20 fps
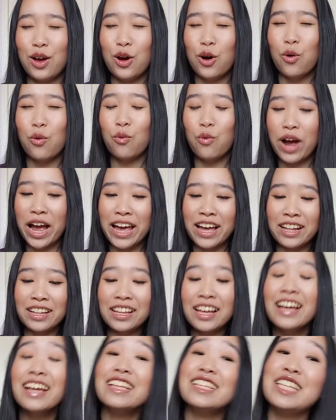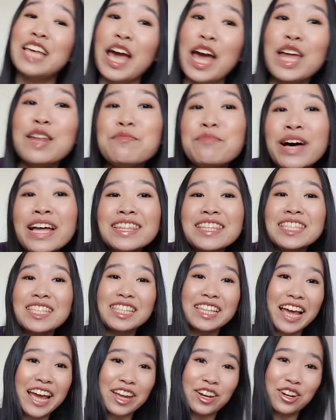Well, 10 months
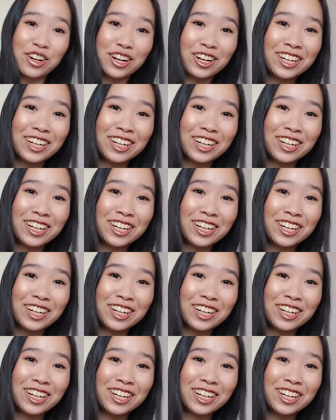later,